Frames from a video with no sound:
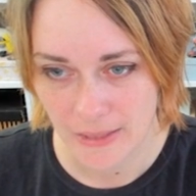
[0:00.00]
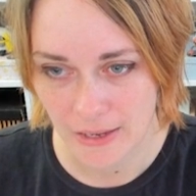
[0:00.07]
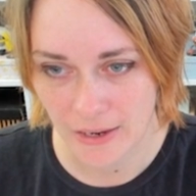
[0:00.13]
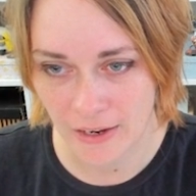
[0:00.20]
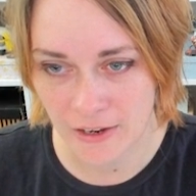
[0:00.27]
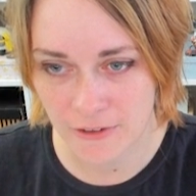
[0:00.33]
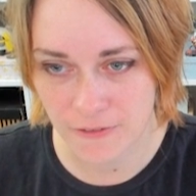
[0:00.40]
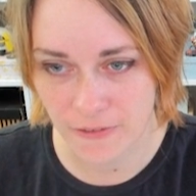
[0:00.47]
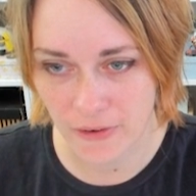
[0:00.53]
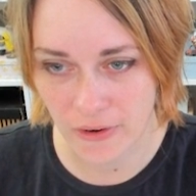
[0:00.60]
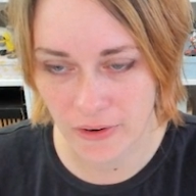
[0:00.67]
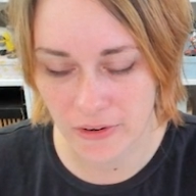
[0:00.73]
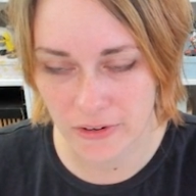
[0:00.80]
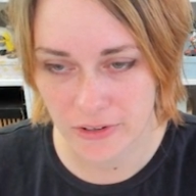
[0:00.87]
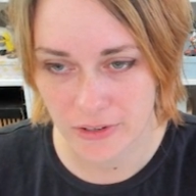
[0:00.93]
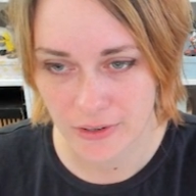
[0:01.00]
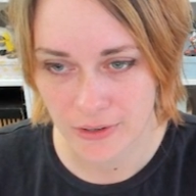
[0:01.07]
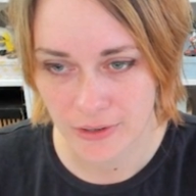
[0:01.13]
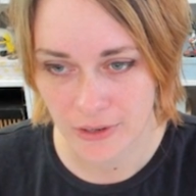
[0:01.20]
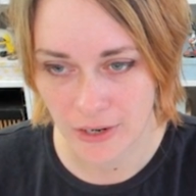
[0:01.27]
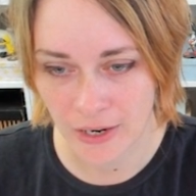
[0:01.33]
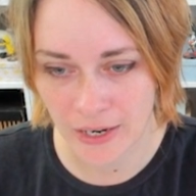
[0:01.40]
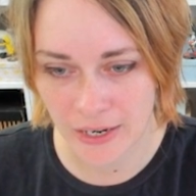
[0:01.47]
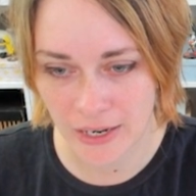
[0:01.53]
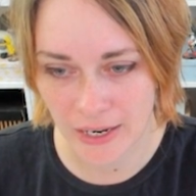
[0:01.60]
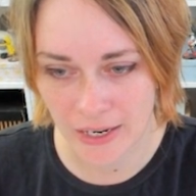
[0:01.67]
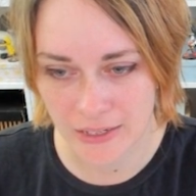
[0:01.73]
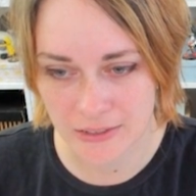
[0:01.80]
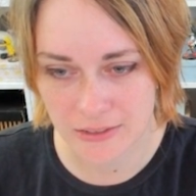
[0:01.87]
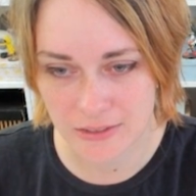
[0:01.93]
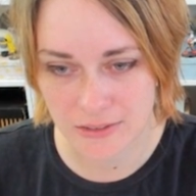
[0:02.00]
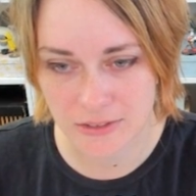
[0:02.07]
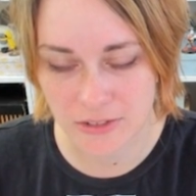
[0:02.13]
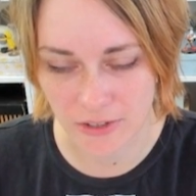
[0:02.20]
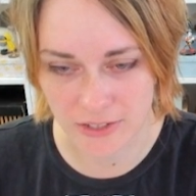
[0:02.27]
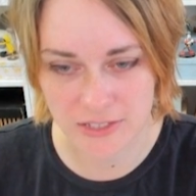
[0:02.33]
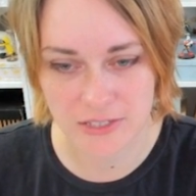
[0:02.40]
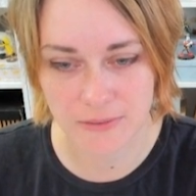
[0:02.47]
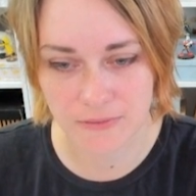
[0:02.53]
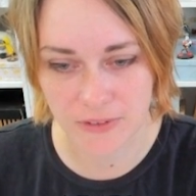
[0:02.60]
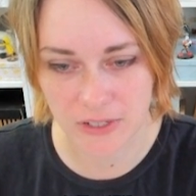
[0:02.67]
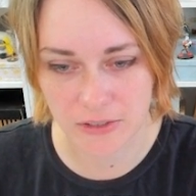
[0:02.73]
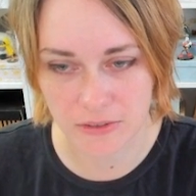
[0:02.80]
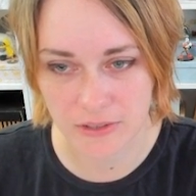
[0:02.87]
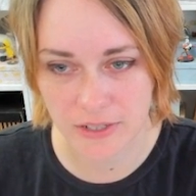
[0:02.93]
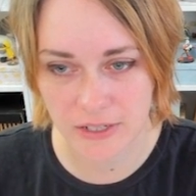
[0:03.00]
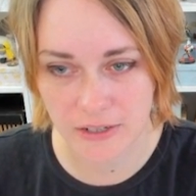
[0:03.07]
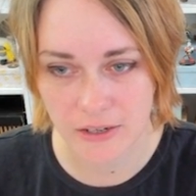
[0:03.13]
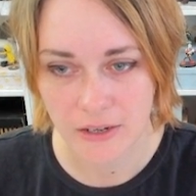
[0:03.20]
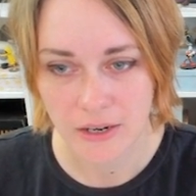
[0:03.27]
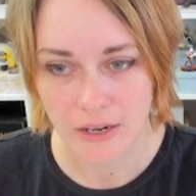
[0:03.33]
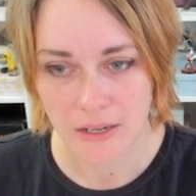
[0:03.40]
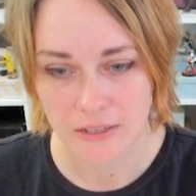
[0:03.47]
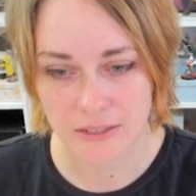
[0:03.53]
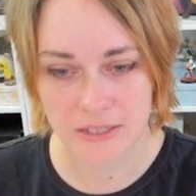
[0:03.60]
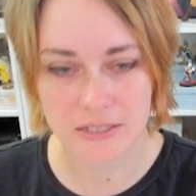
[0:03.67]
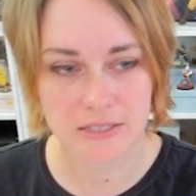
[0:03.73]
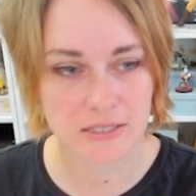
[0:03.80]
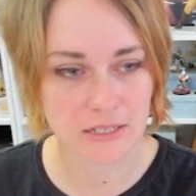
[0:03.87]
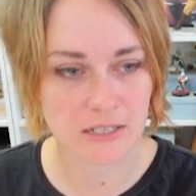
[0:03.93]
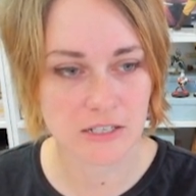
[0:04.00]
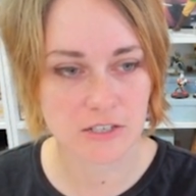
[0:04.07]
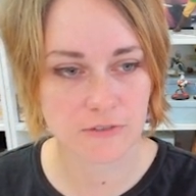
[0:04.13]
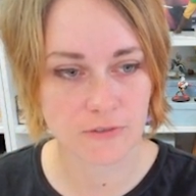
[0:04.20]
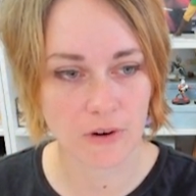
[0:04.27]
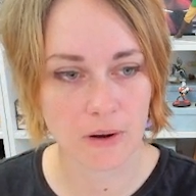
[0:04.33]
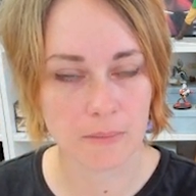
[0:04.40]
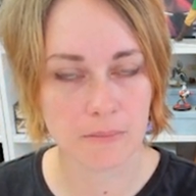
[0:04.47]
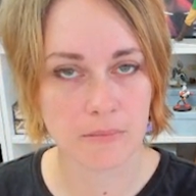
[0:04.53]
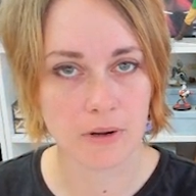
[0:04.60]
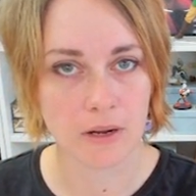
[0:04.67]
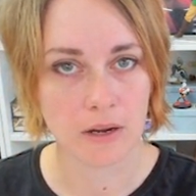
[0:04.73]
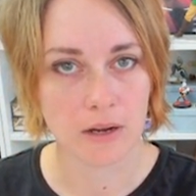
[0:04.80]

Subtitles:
thought I had done something good here. This is from